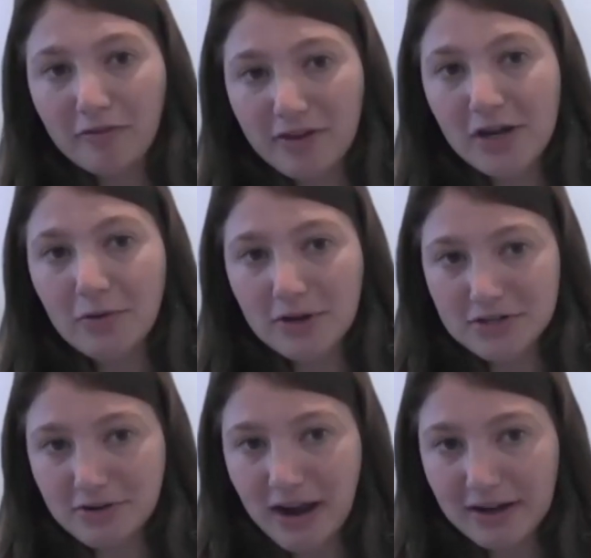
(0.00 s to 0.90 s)
video
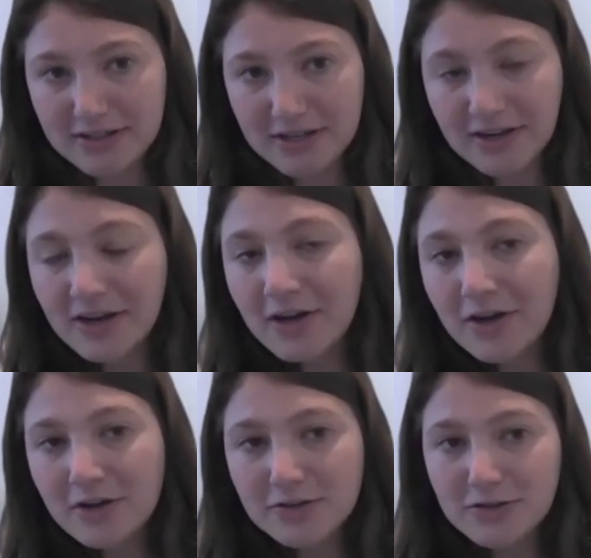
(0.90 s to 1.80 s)
interacted.
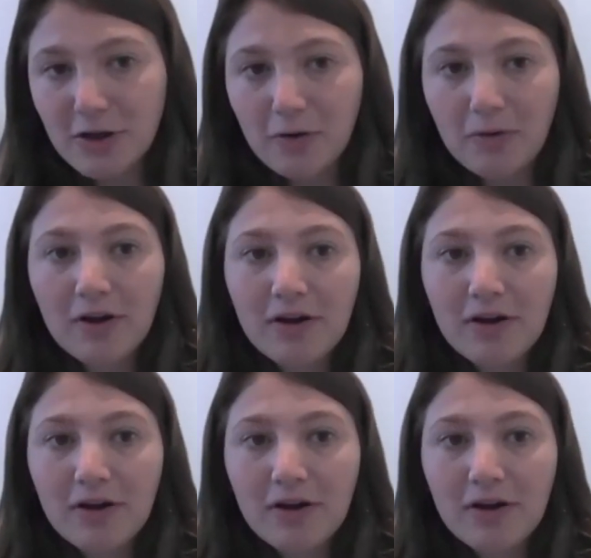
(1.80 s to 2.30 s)
So